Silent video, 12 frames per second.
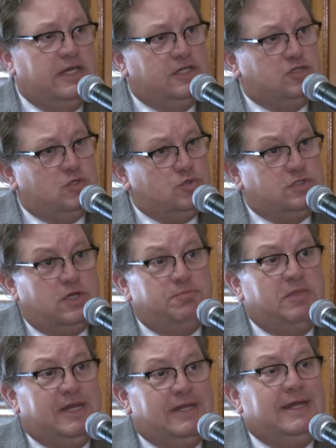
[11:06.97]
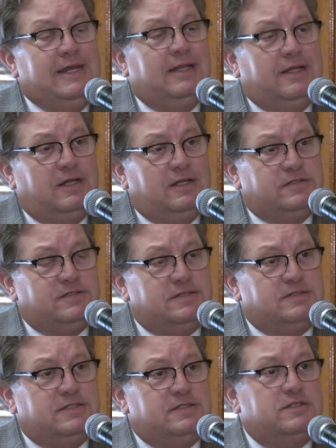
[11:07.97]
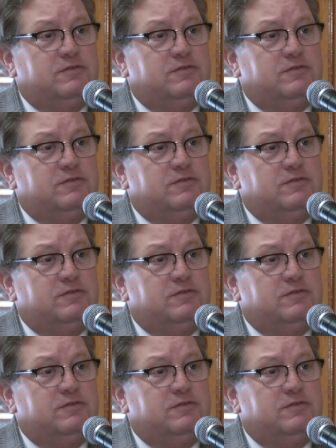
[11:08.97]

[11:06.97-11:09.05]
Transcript: and so some may need a little assistance